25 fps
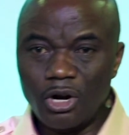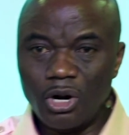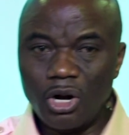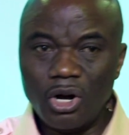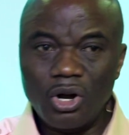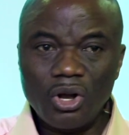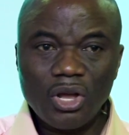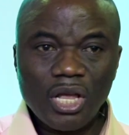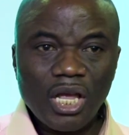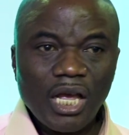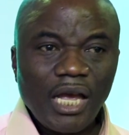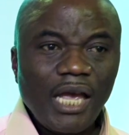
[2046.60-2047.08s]
you
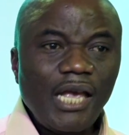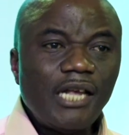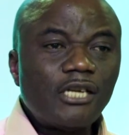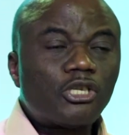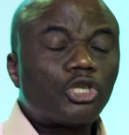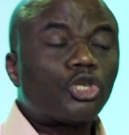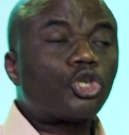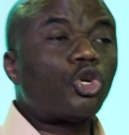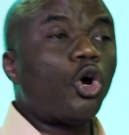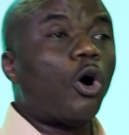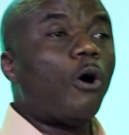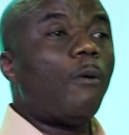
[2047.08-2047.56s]
know,
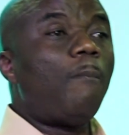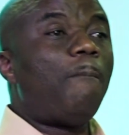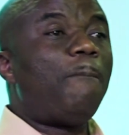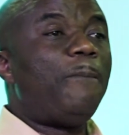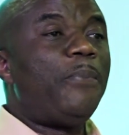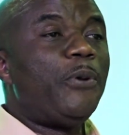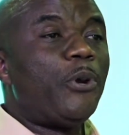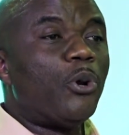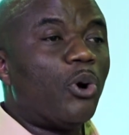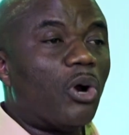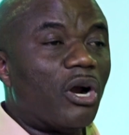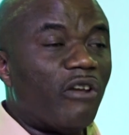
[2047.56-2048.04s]
it's
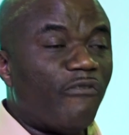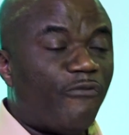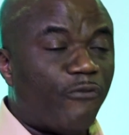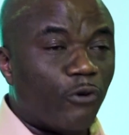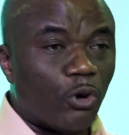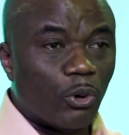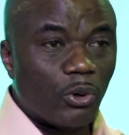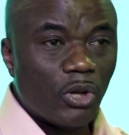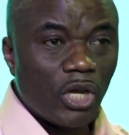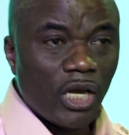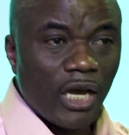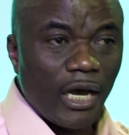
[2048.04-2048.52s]
so
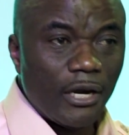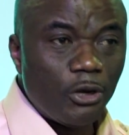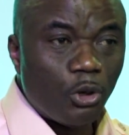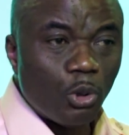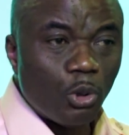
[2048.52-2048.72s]
beautiful.